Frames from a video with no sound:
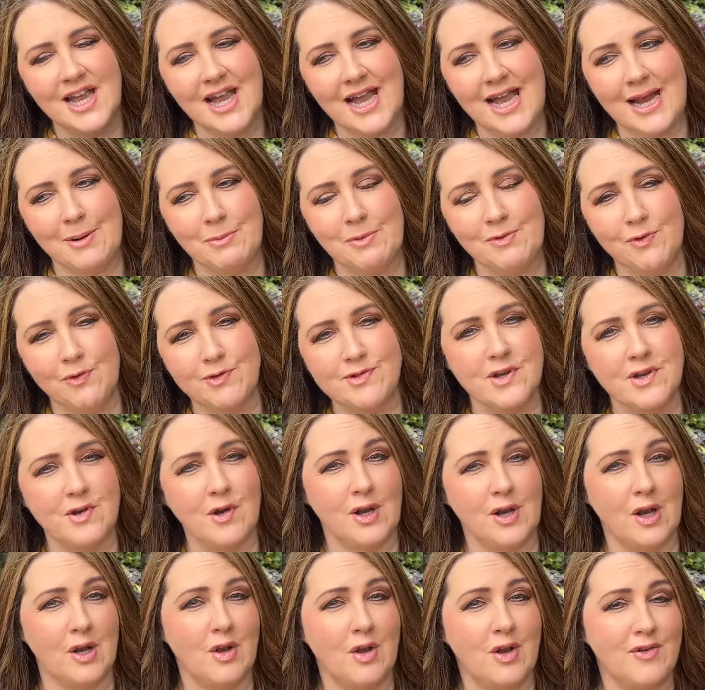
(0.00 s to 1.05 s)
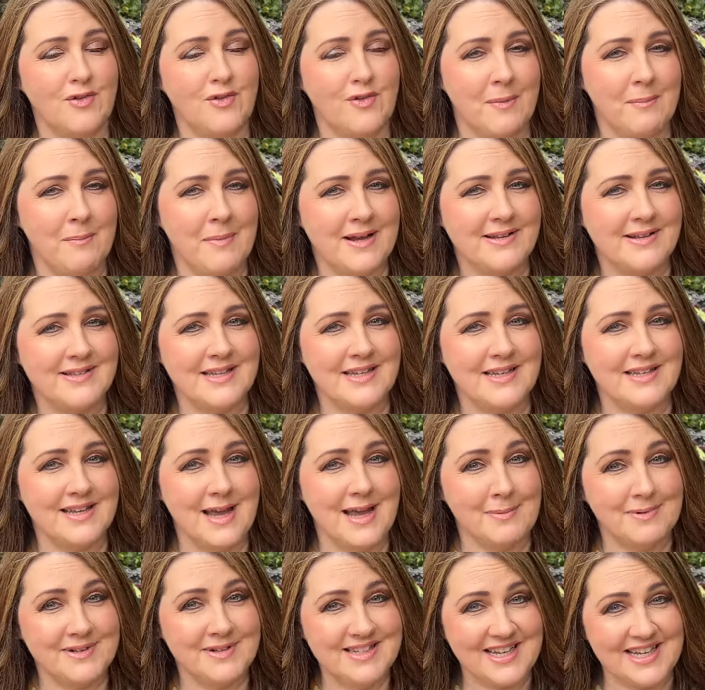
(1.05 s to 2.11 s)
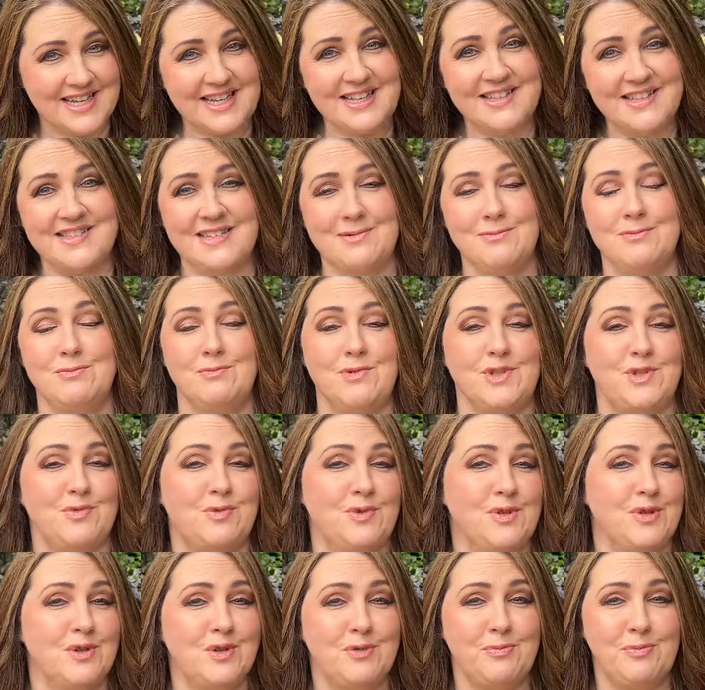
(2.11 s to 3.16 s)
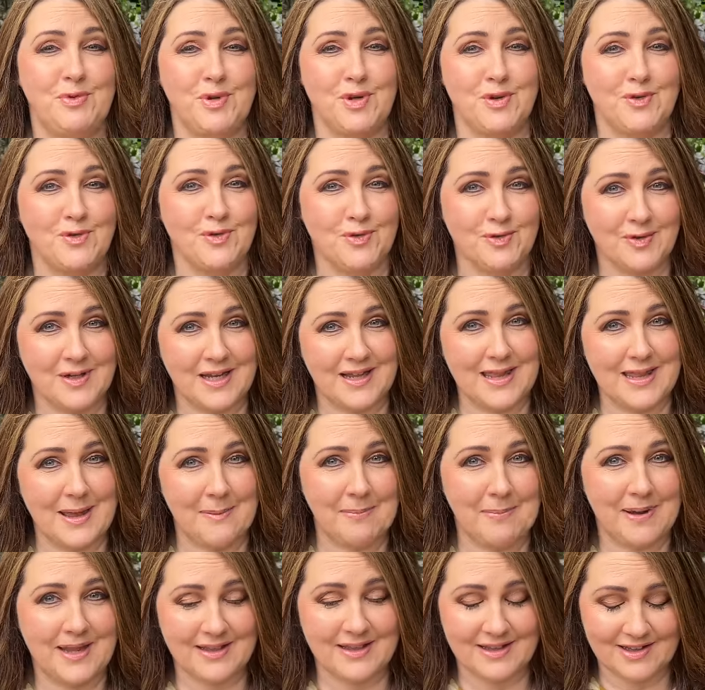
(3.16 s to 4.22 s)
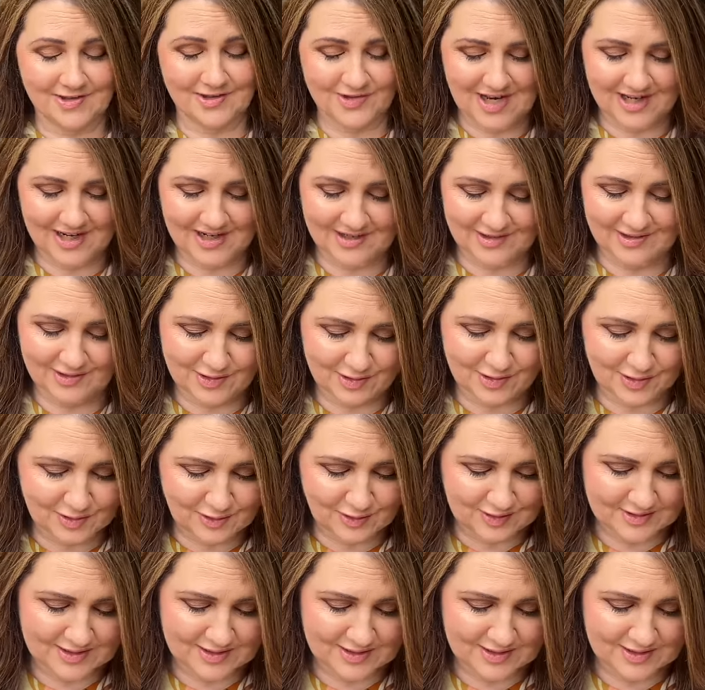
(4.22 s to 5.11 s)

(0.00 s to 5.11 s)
And we've also got a lot of amazing gabardines in, which would look beautiful in that pillar jacket too.